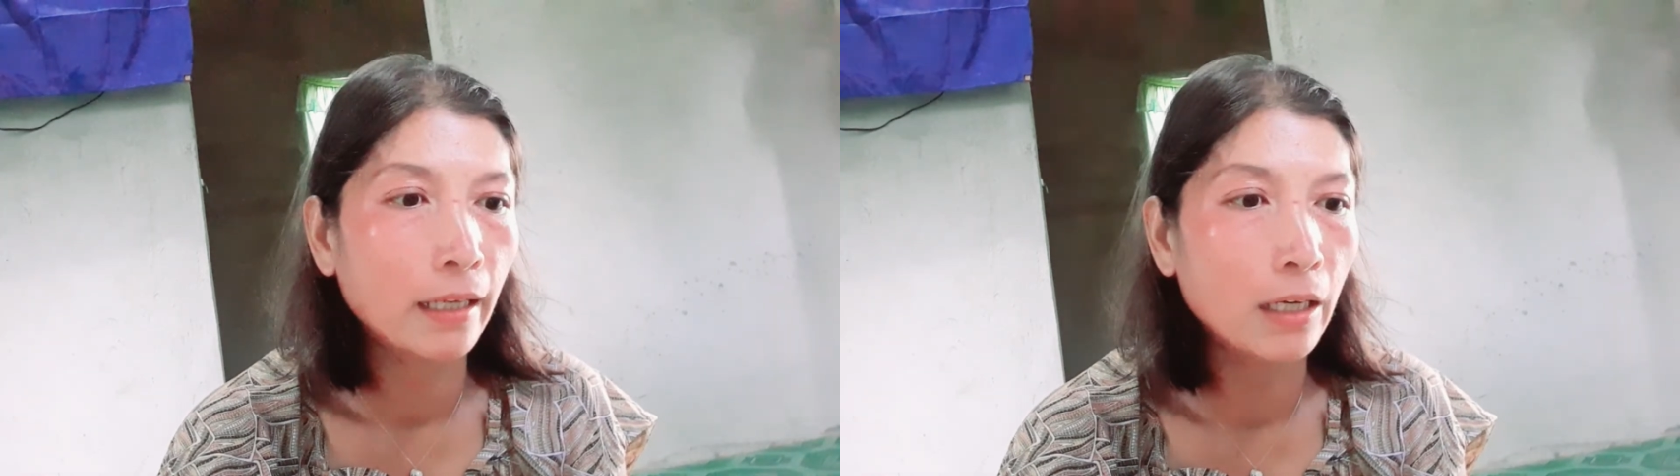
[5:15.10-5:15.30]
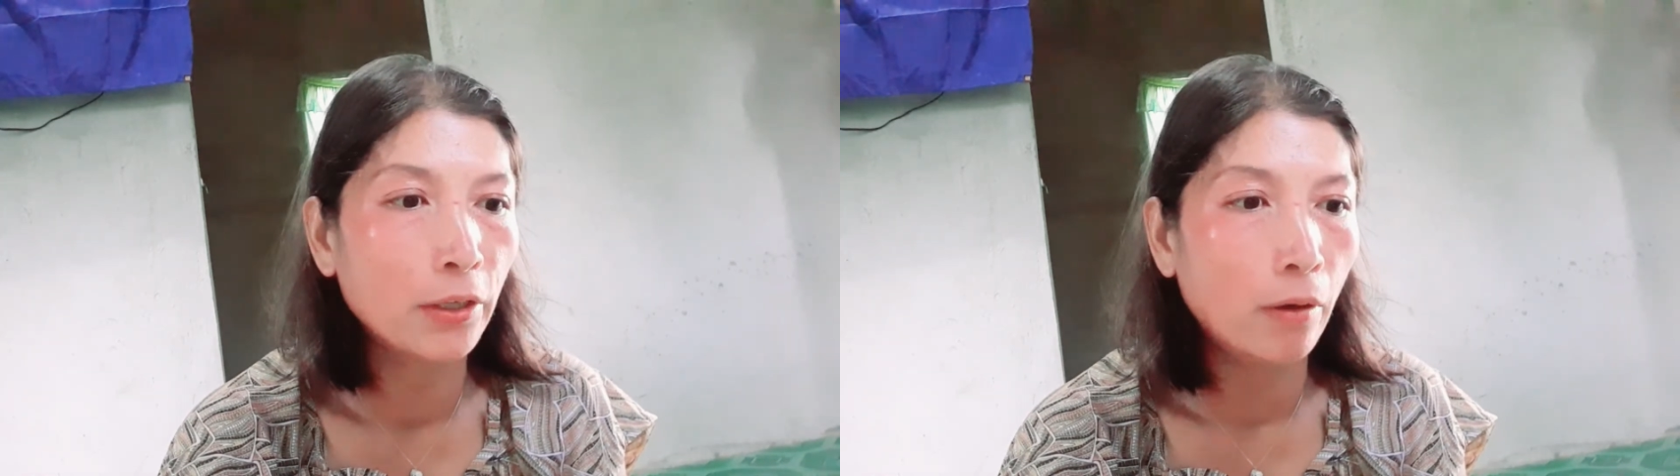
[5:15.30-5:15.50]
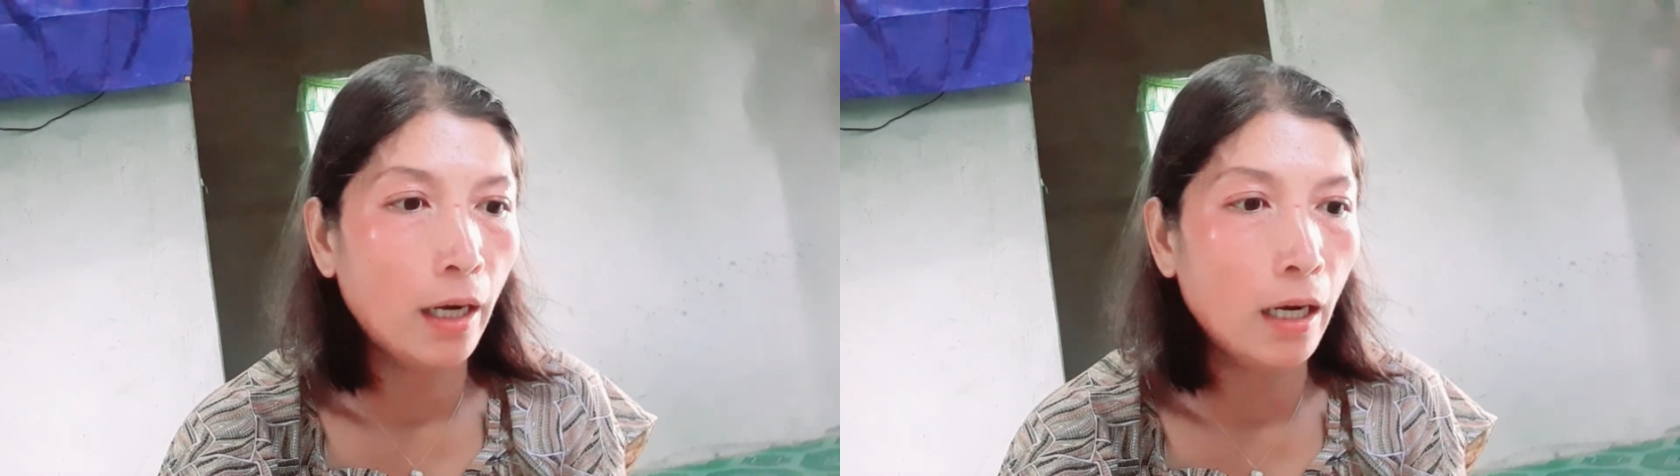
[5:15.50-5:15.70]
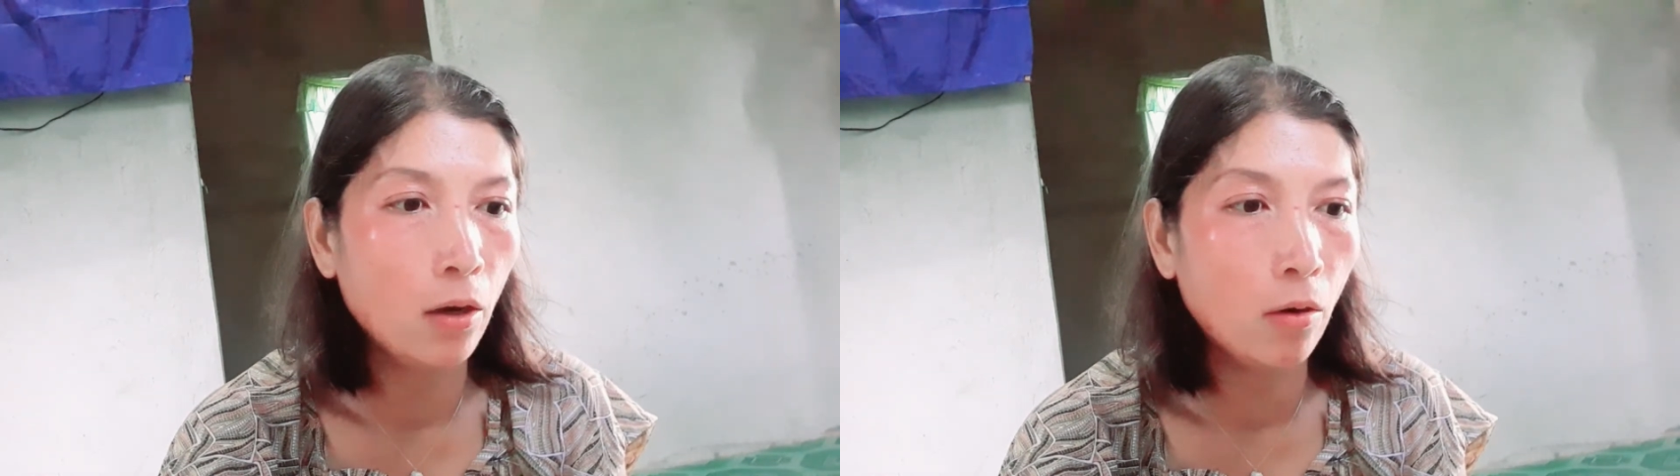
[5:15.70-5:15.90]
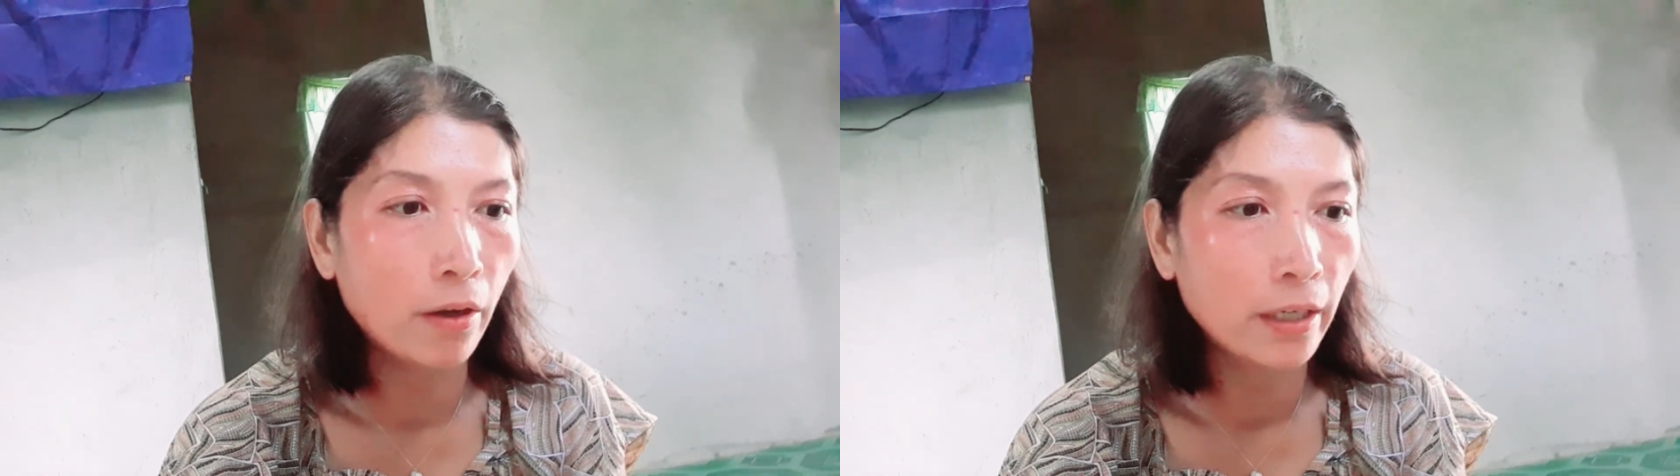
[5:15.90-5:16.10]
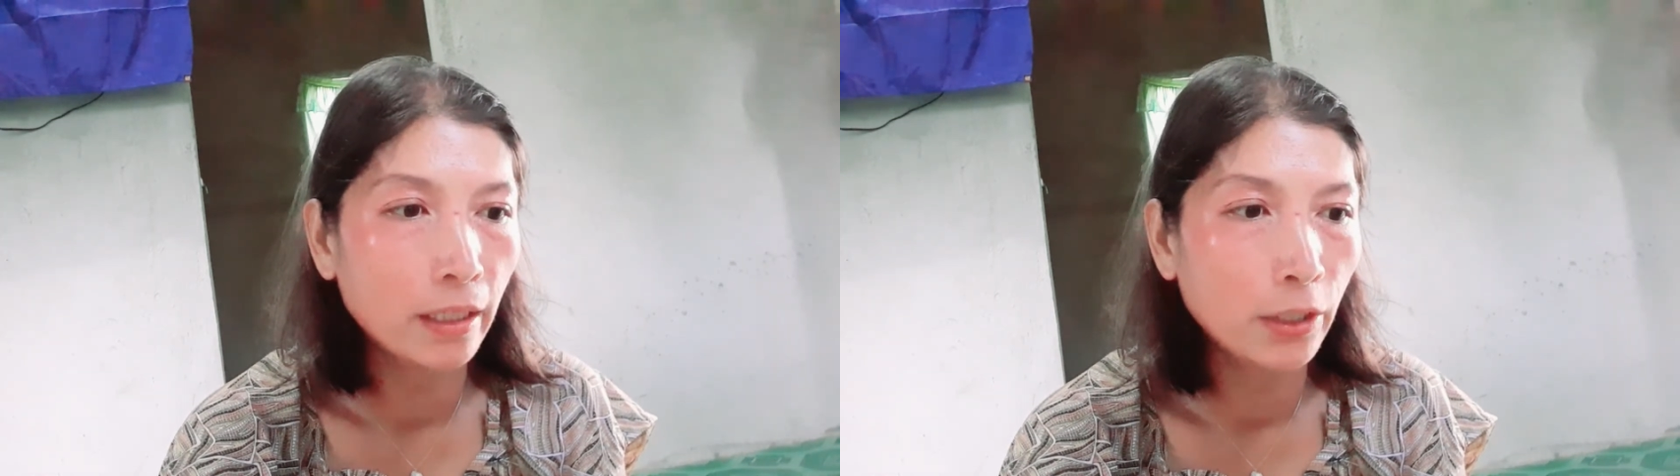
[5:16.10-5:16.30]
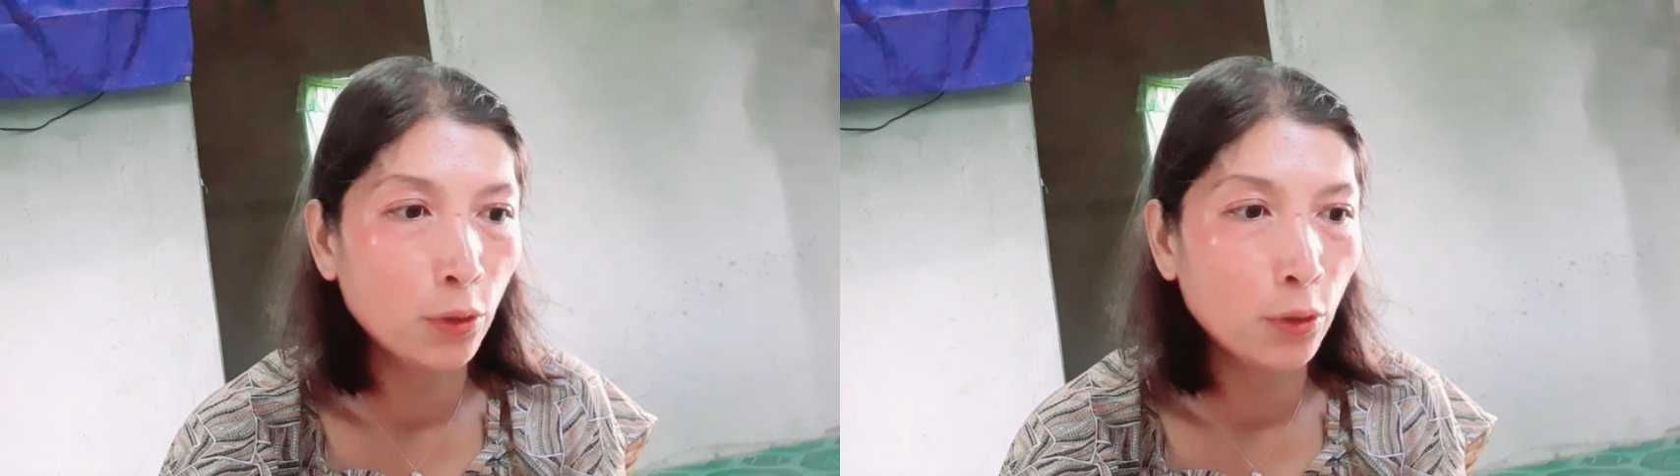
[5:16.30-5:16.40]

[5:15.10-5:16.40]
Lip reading: you are already